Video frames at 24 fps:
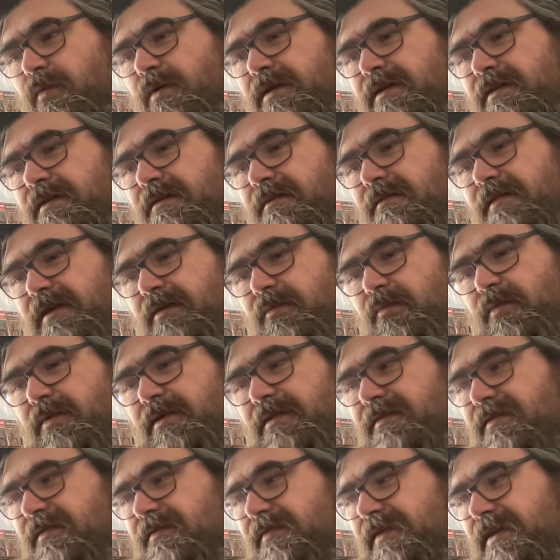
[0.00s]
one like one
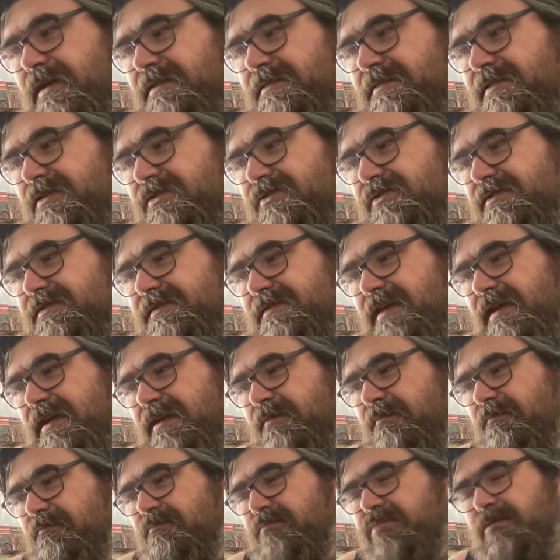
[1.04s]
of the things that just like
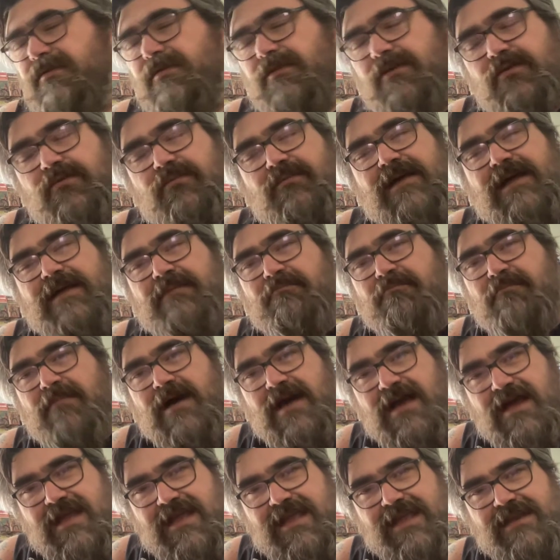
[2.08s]
blew my
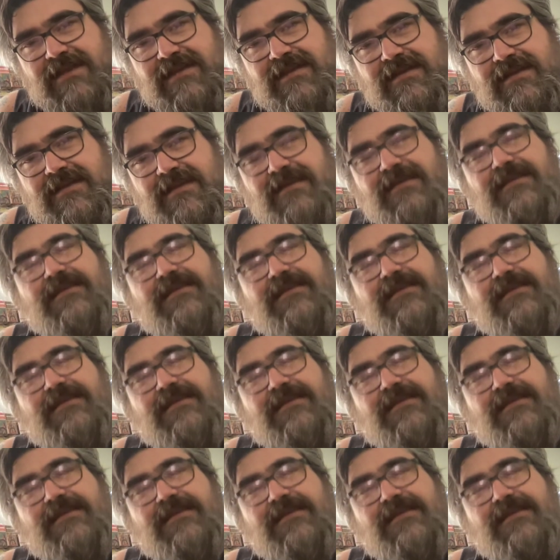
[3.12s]
mind